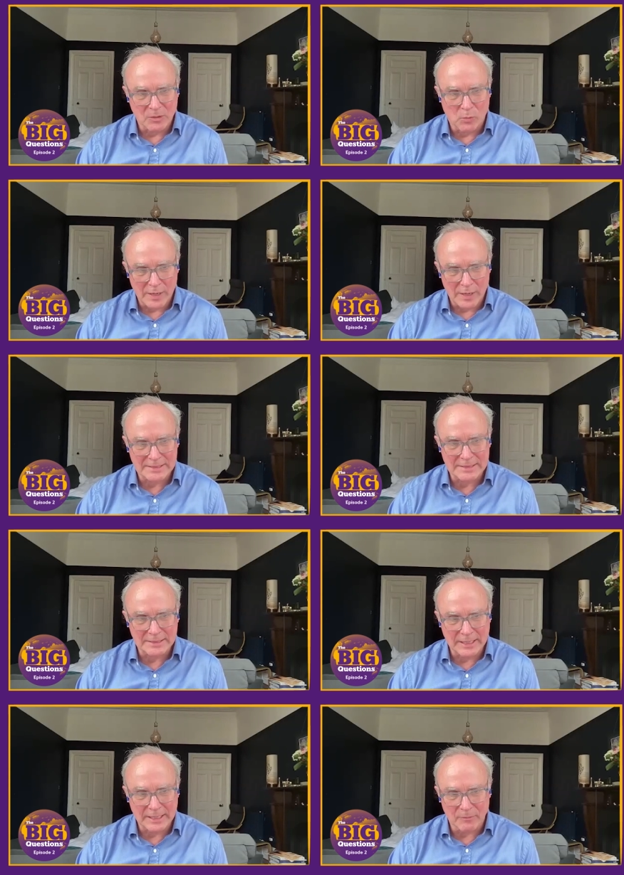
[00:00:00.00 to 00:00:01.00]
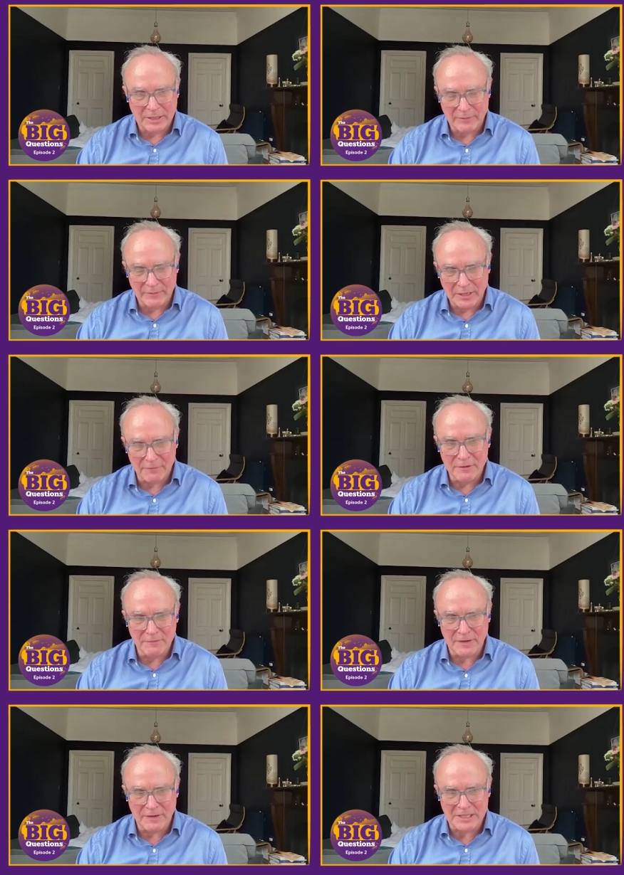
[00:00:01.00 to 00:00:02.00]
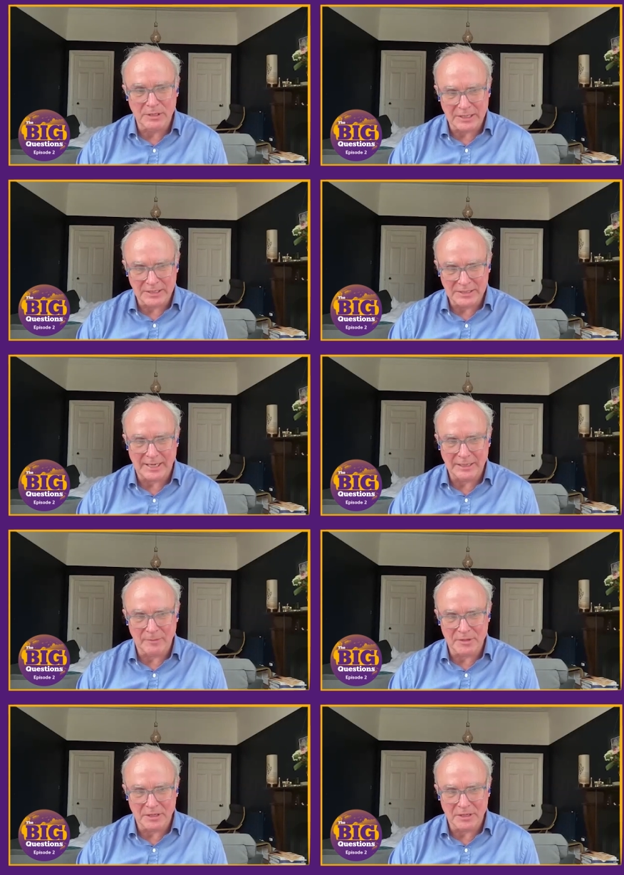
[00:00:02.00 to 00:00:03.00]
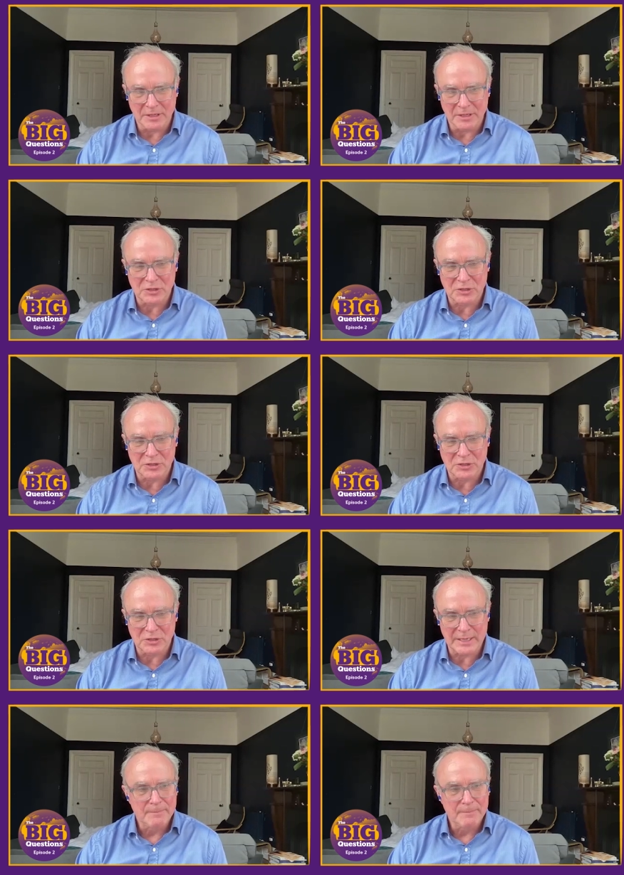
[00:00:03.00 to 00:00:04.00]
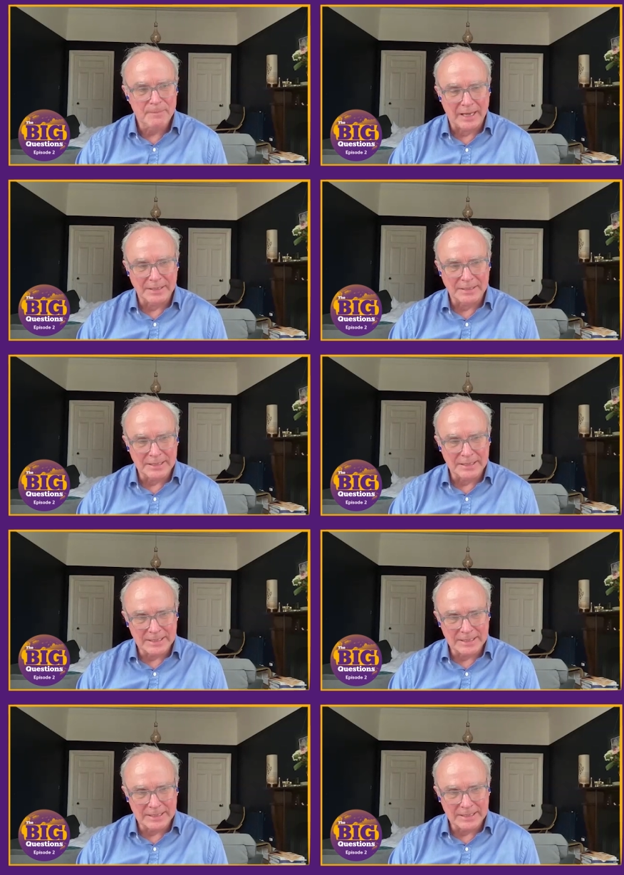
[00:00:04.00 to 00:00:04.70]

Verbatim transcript: but I think the West, um, given enough investment, can dial up the industrial base.